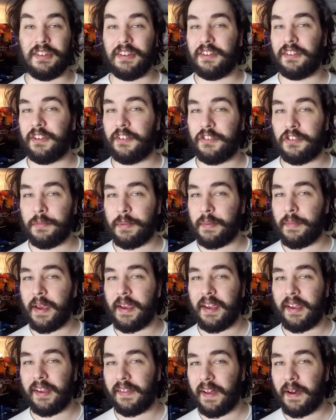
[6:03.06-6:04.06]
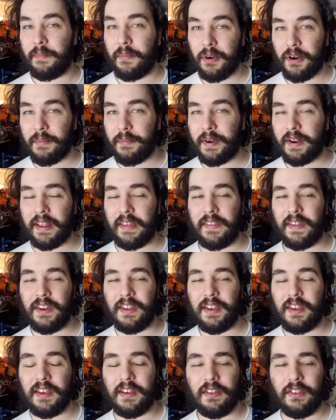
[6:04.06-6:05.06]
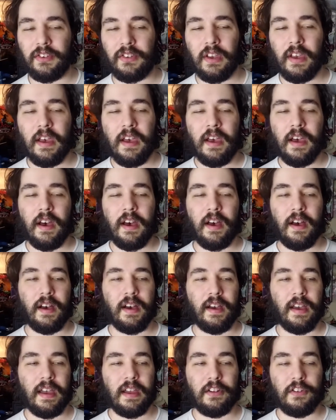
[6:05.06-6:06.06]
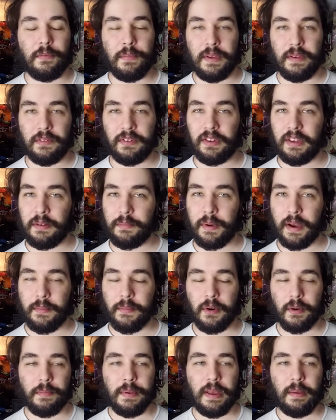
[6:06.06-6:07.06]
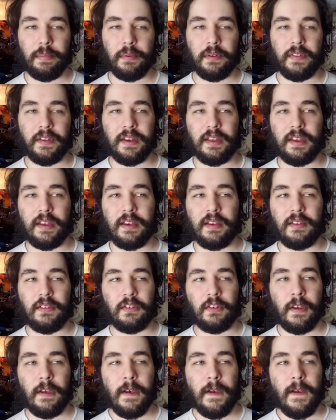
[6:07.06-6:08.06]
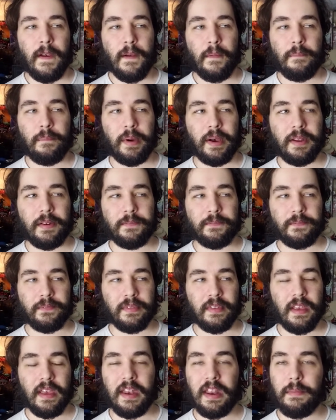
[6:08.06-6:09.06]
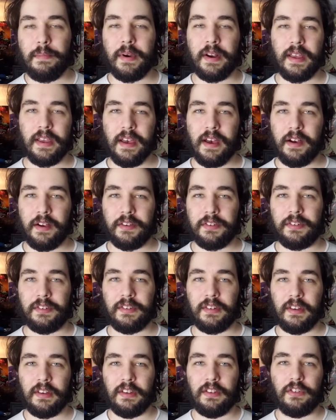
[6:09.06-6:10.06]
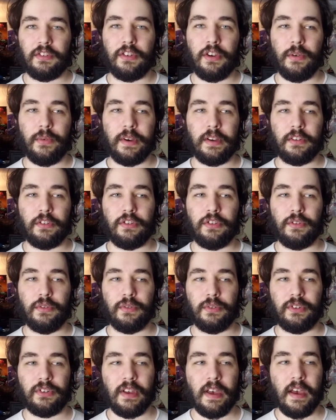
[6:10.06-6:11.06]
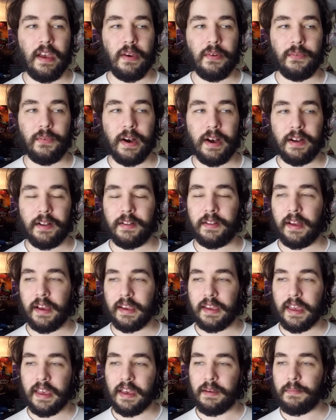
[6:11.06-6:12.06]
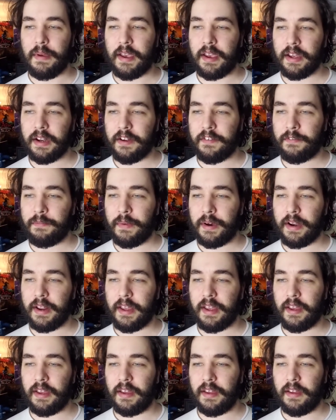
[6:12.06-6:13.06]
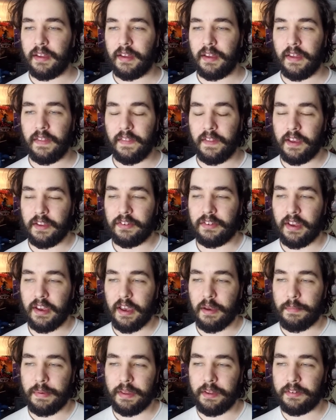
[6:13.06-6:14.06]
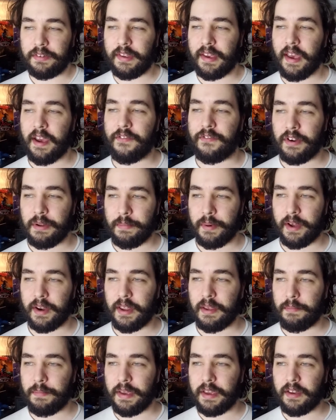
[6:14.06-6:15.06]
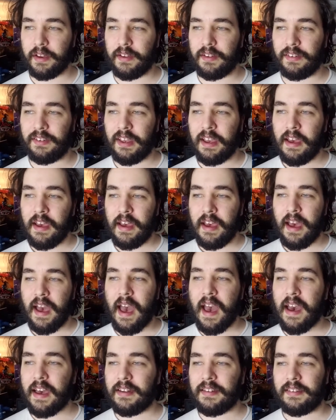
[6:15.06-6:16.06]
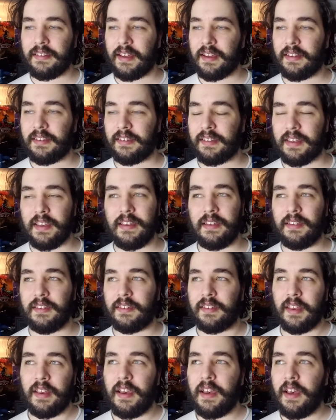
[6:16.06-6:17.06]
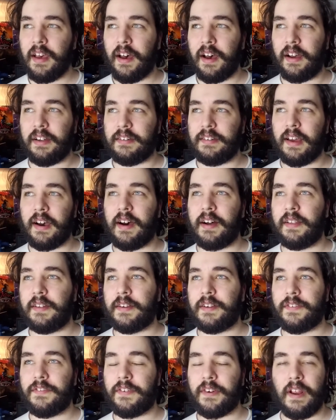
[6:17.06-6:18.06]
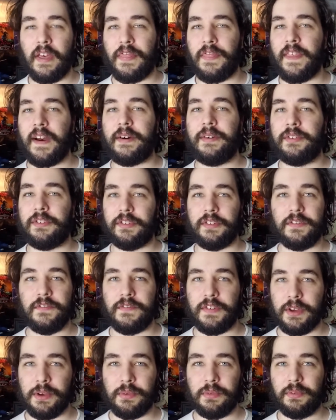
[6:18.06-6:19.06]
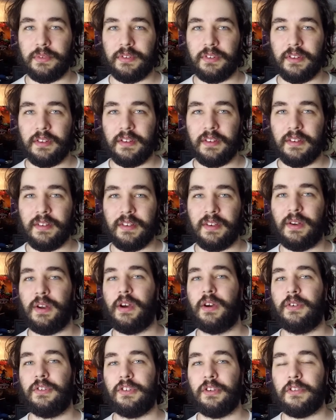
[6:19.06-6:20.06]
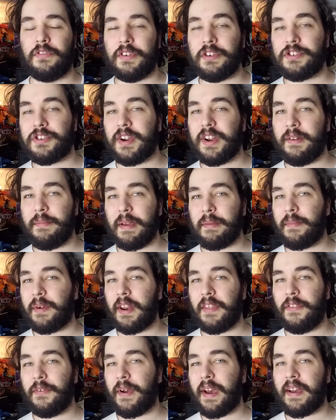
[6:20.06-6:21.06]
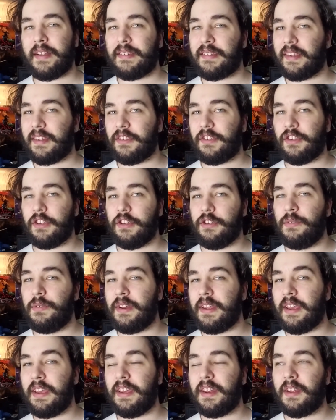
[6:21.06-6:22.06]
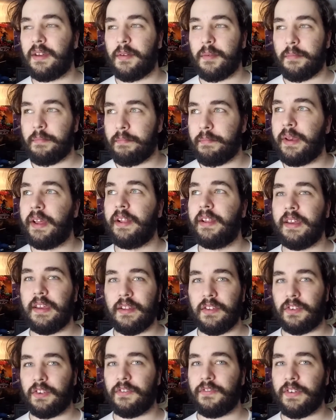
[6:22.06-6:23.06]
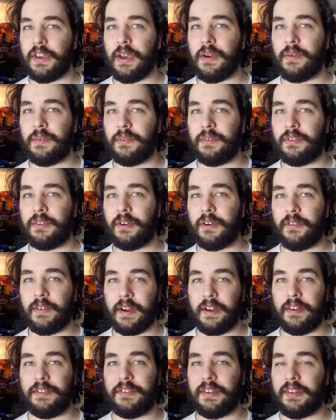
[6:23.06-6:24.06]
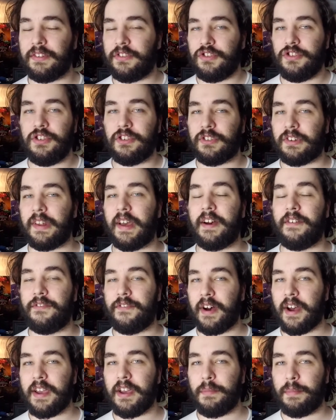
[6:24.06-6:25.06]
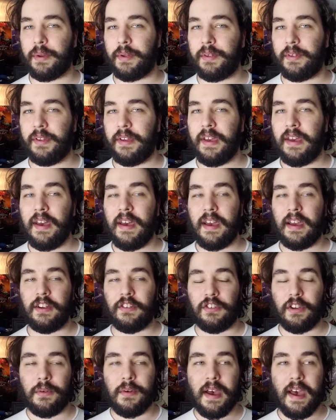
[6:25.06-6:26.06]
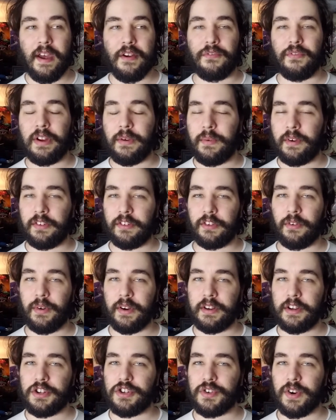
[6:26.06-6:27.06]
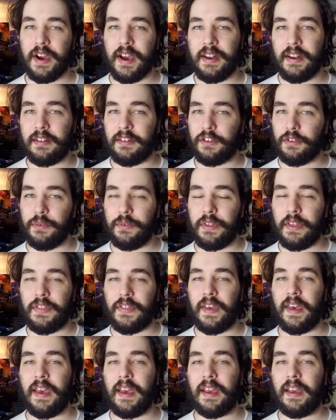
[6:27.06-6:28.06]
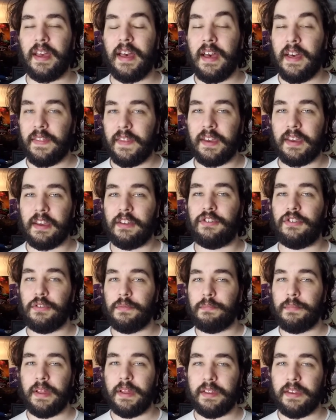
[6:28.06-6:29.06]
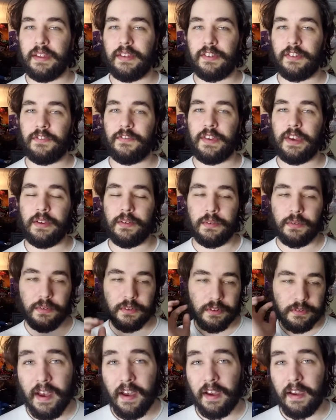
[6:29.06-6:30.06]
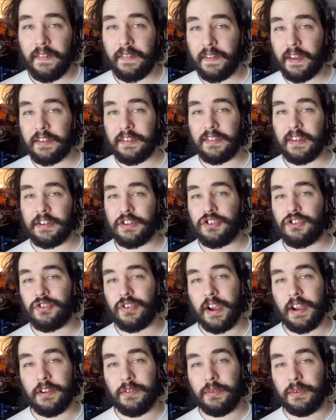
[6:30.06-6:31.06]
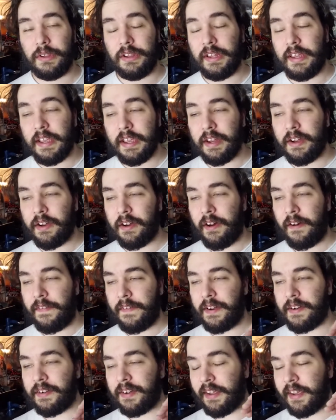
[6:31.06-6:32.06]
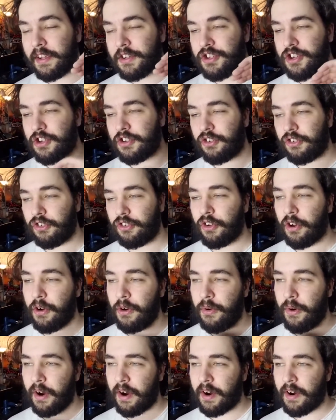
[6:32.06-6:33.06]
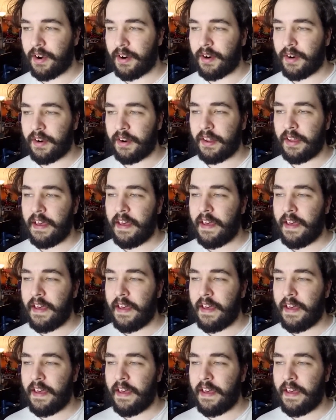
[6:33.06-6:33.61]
deserves to be making a lot more money than he is, and to be seen by more people than he is, but anybody else is going to say, well, I can't make enough money unless I appeal to everybody, because AdSense is $1 for 1,000 views, you know? So if you're trying to make money through AdSense, you need millions of views, or else it's just not viable. And so everyone's going to try to do the thing that gets you millions of views, unless they just try to lean on their niche so hard